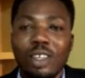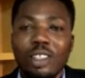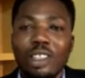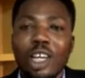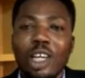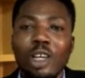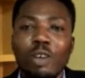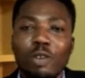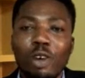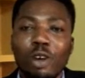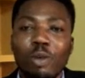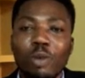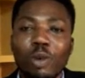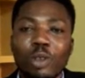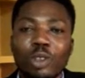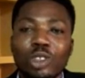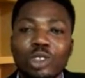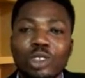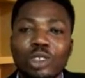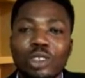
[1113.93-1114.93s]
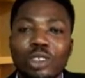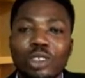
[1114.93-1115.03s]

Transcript: Thank you very much.